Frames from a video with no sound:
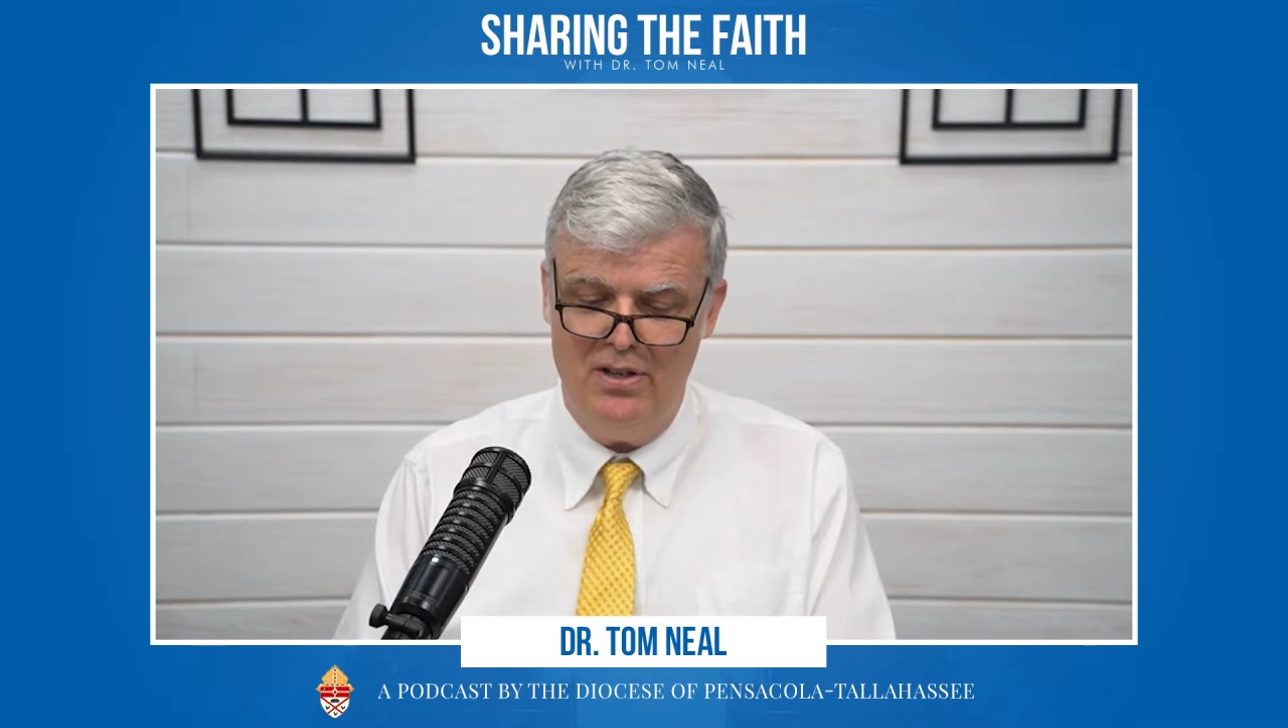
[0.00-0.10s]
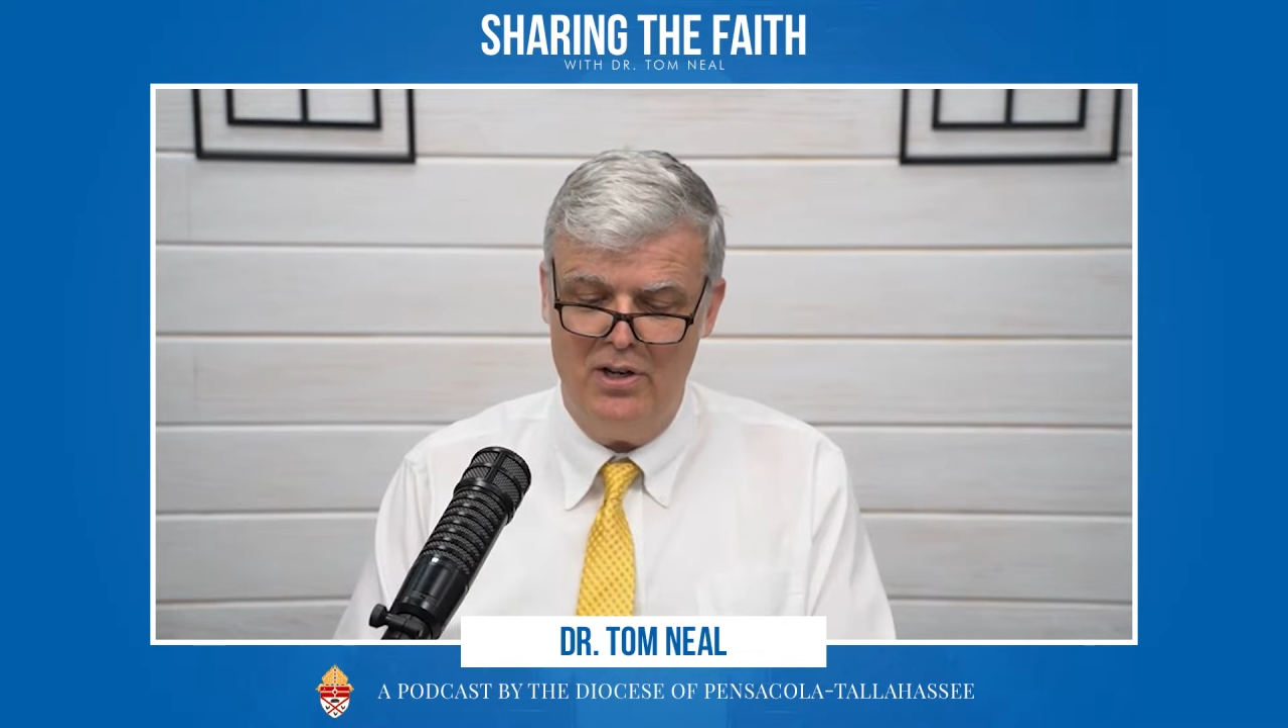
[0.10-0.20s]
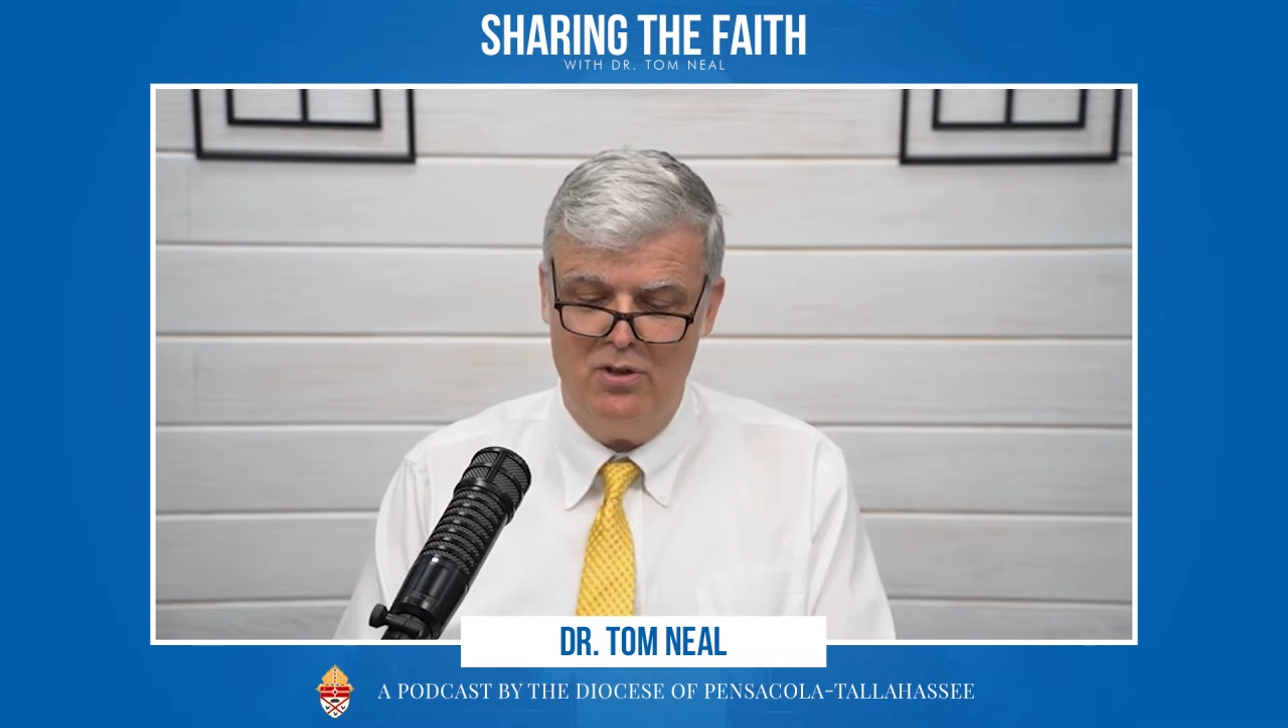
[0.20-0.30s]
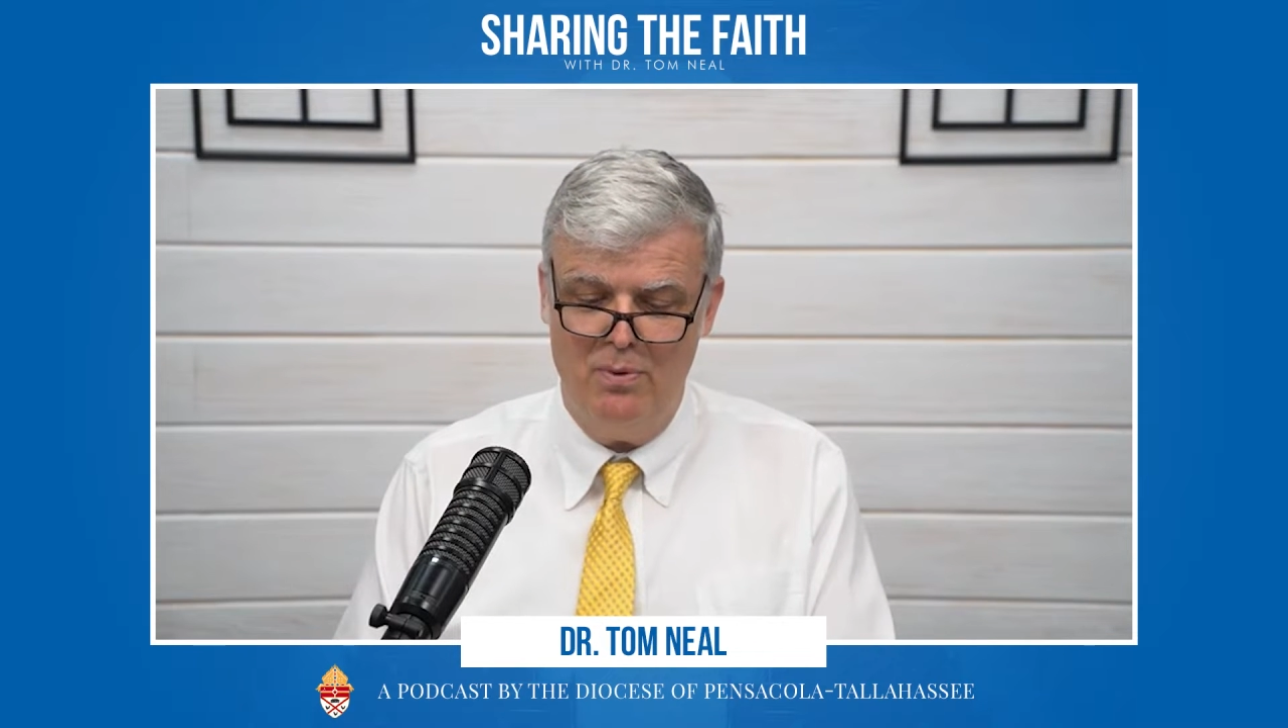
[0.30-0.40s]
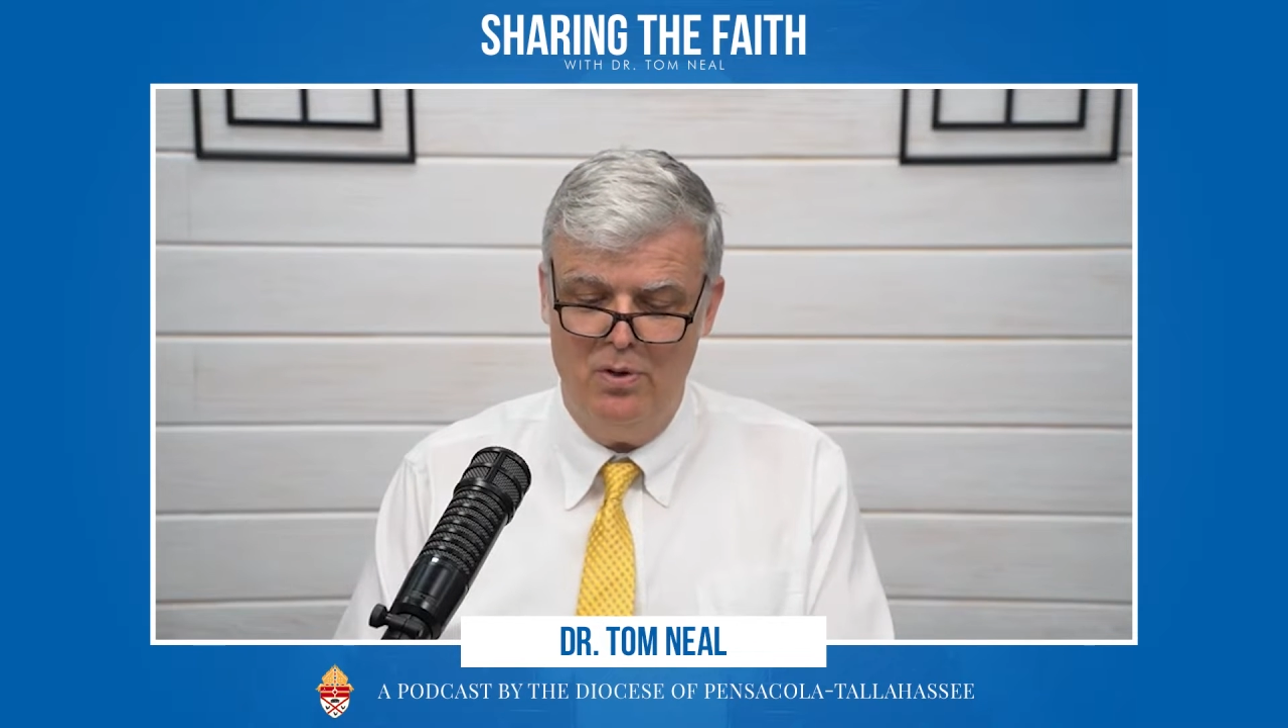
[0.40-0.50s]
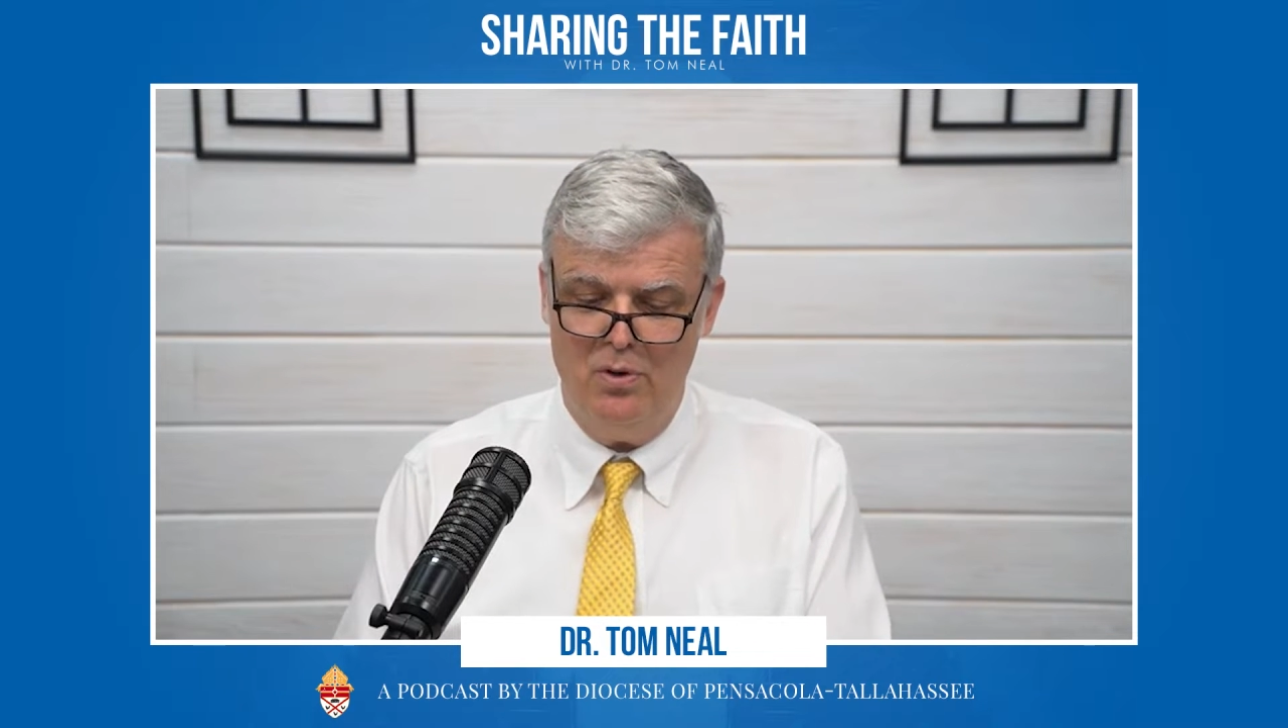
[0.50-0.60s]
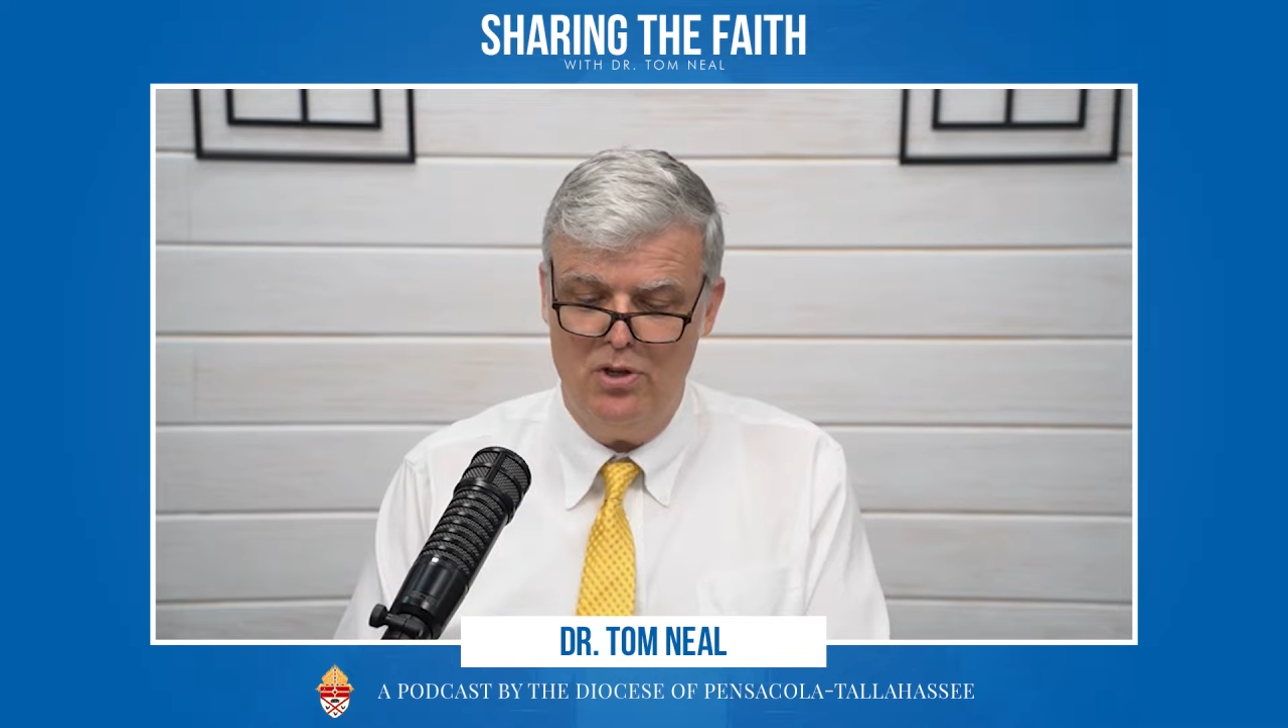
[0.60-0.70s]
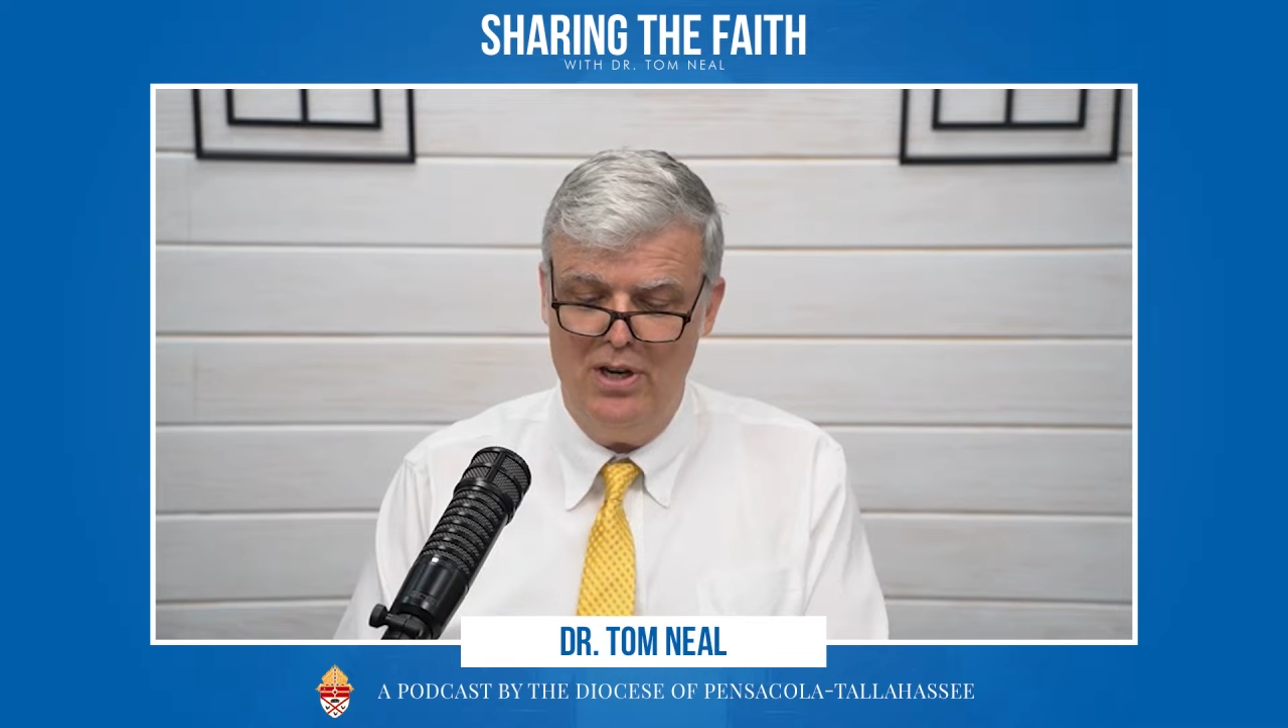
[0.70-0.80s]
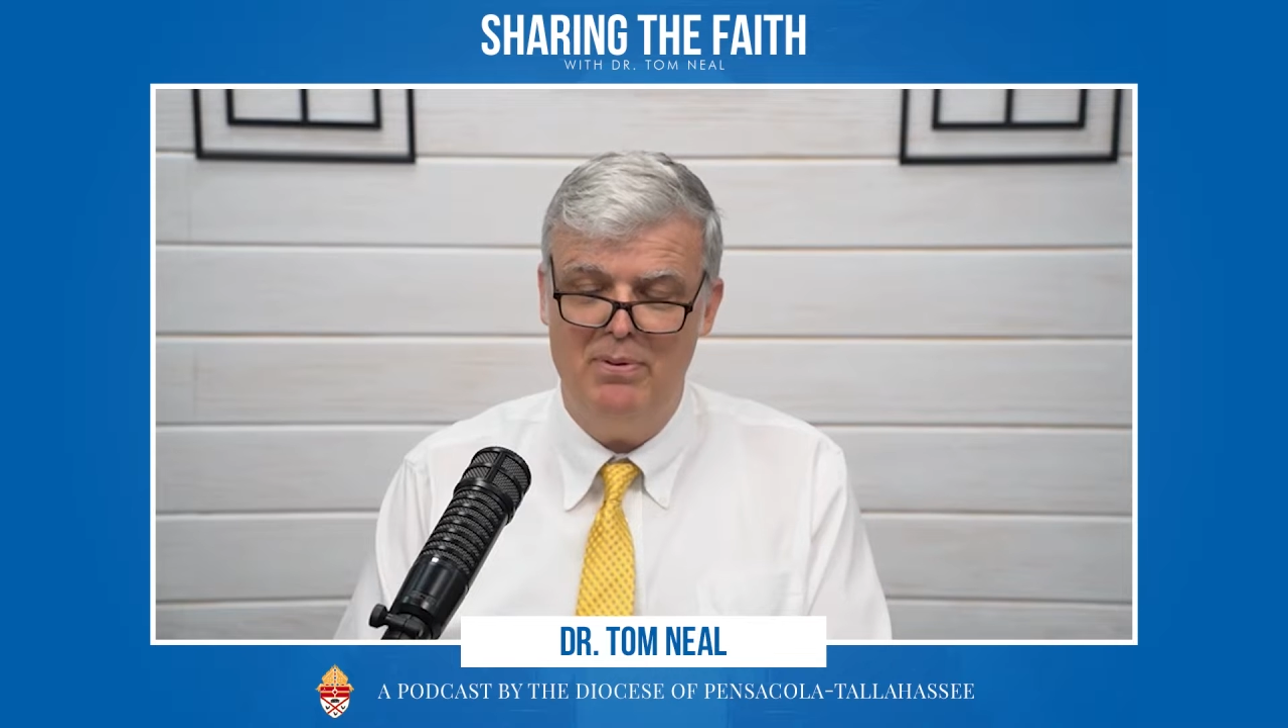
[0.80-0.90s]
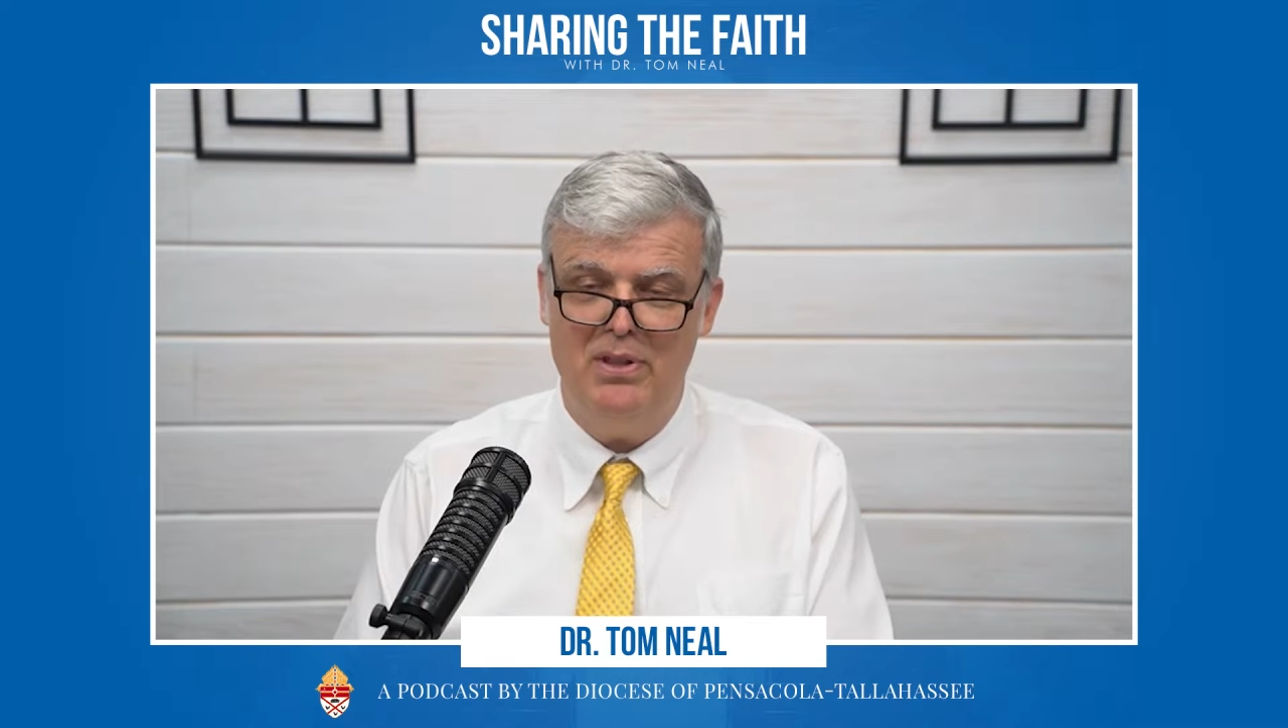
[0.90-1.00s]

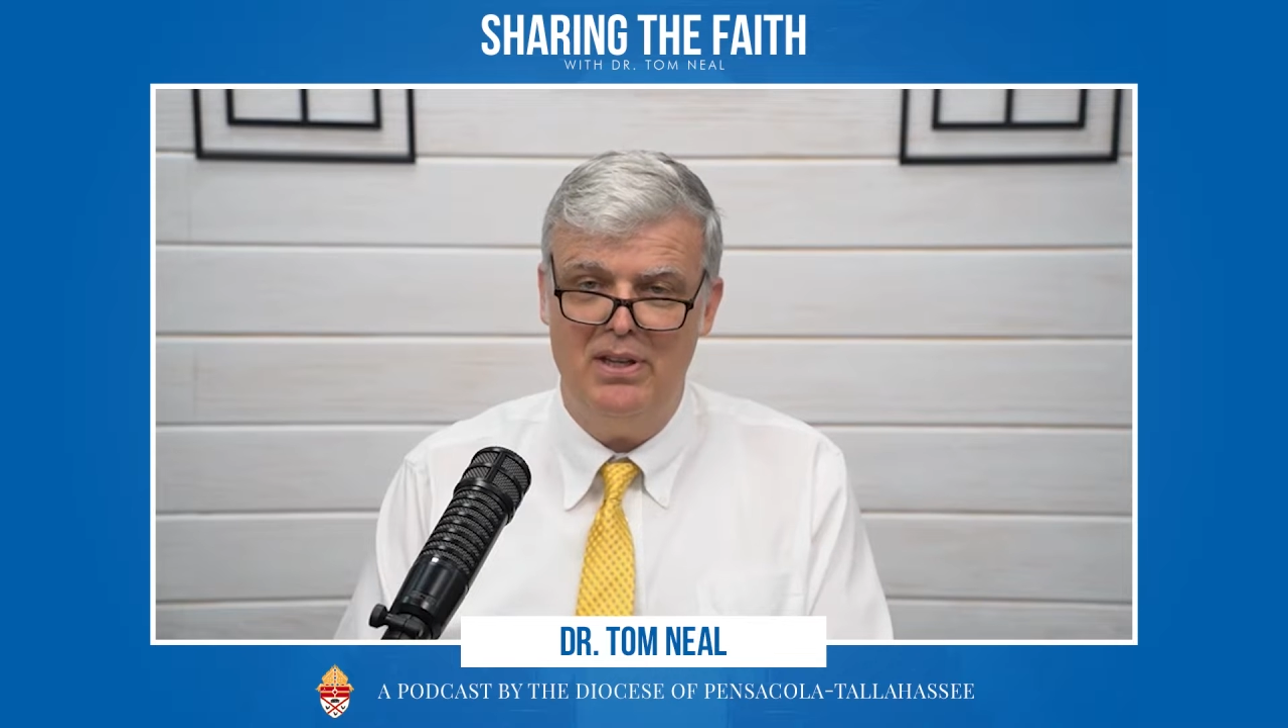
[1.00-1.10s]
entrepreneurship at the